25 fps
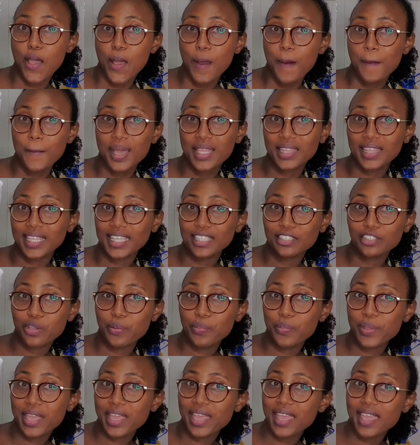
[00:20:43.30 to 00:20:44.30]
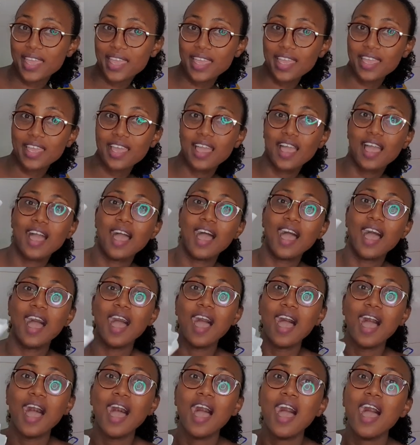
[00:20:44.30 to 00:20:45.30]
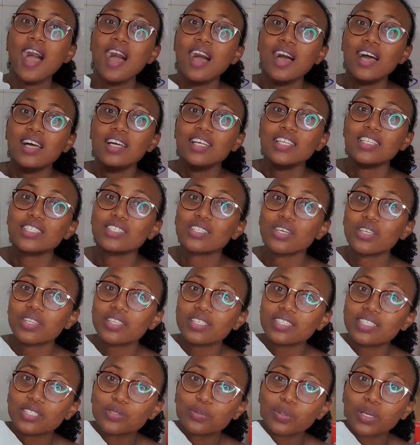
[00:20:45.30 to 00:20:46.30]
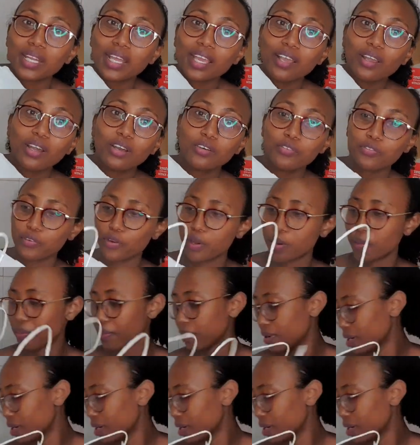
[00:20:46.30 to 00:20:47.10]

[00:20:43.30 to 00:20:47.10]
Monthly shopping. So this is what I got from